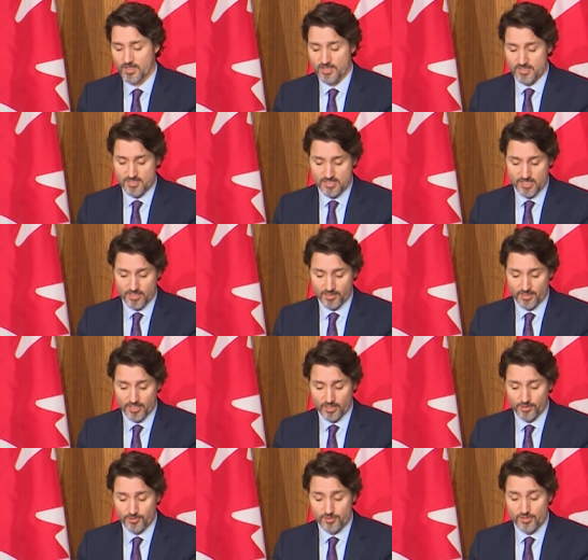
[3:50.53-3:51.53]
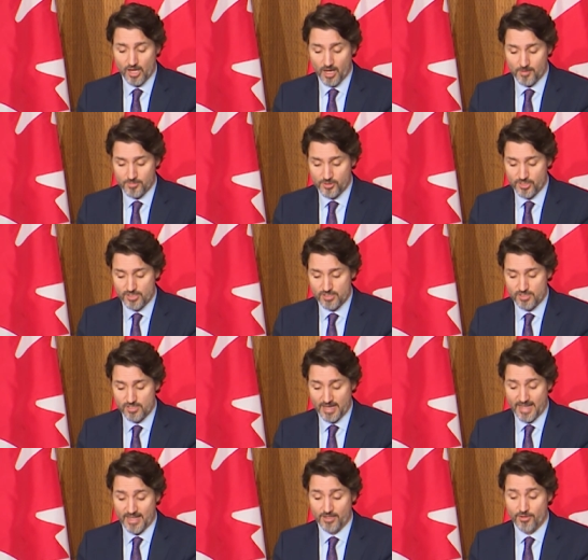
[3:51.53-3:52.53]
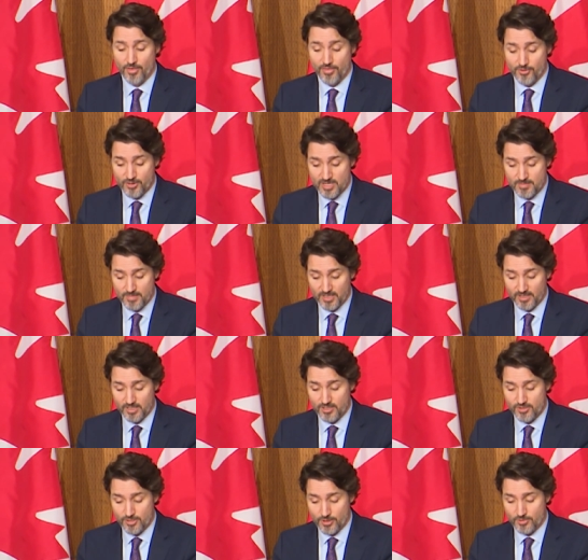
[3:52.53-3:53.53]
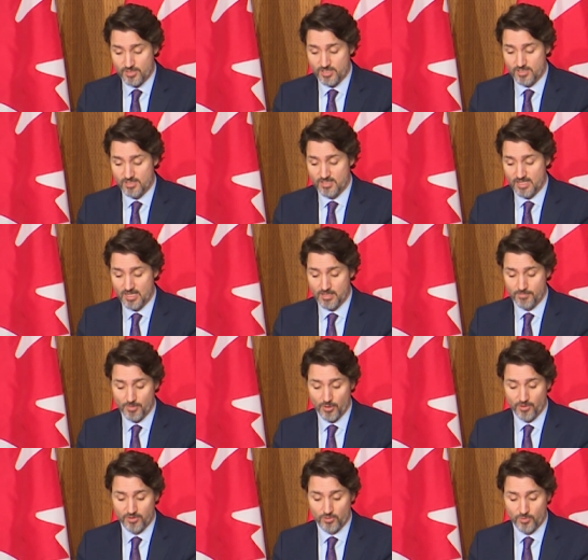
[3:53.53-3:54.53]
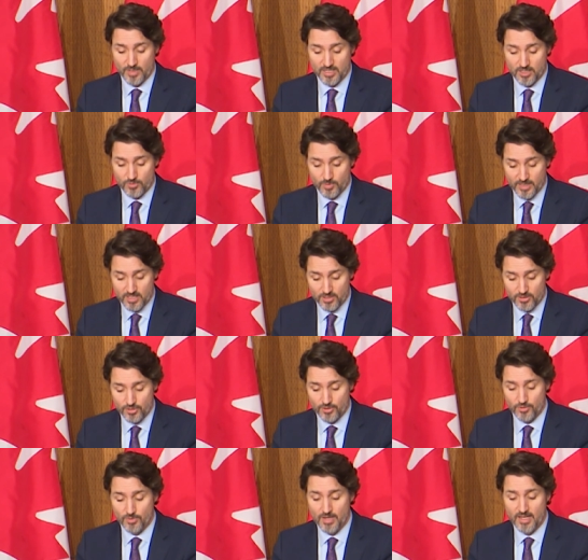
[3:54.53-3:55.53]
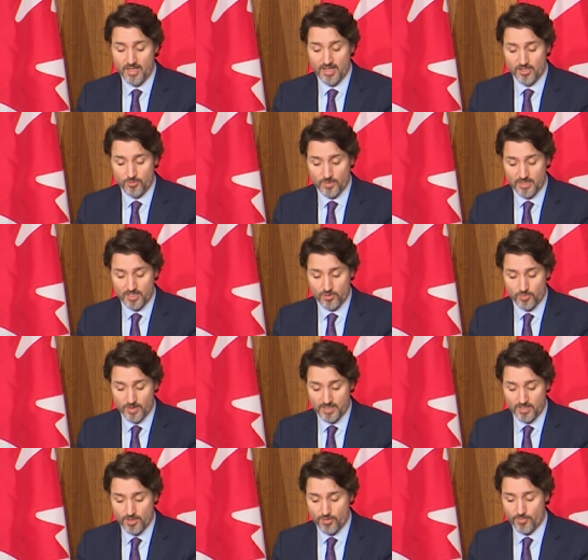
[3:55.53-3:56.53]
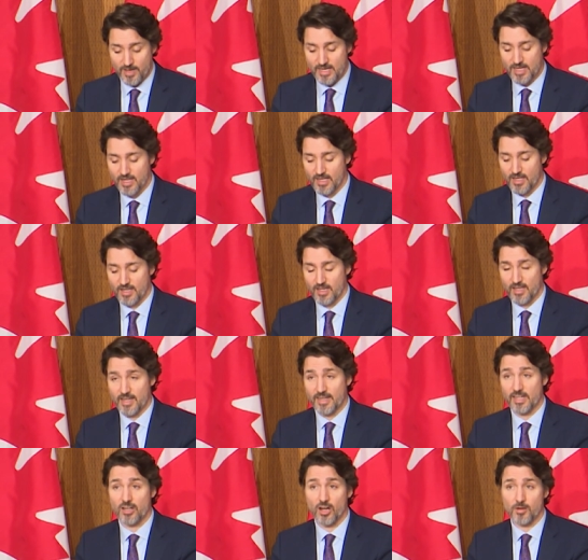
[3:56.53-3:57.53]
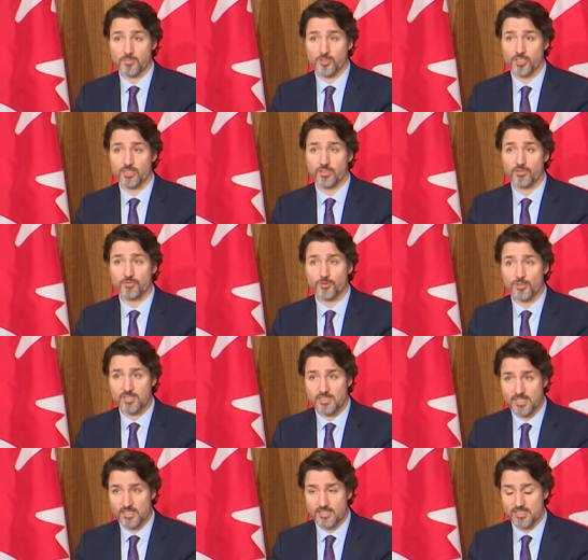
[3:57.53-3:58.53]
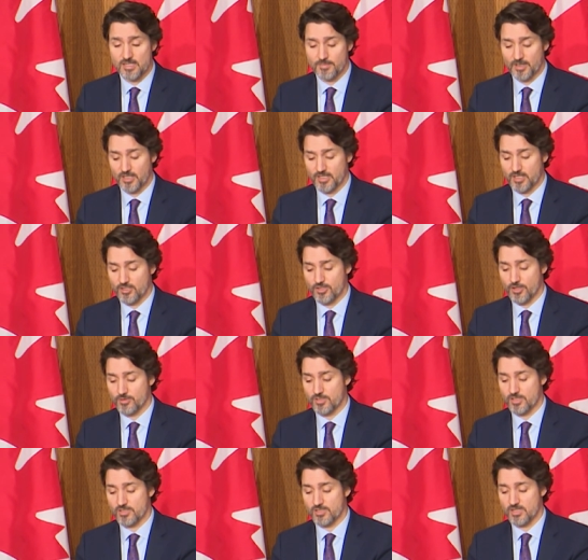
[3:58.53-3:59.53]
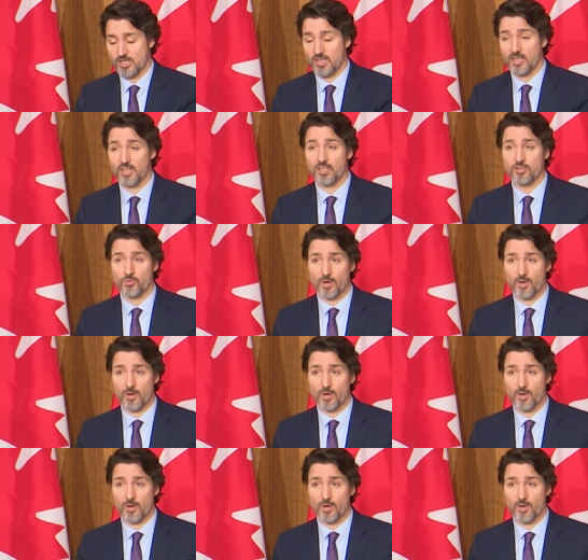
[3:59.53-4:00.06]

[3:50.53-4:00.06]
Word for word: This deal includes options to add thirty million doses in both twenty twenty-two and twenty twenty-three, and an option for sixty million doses in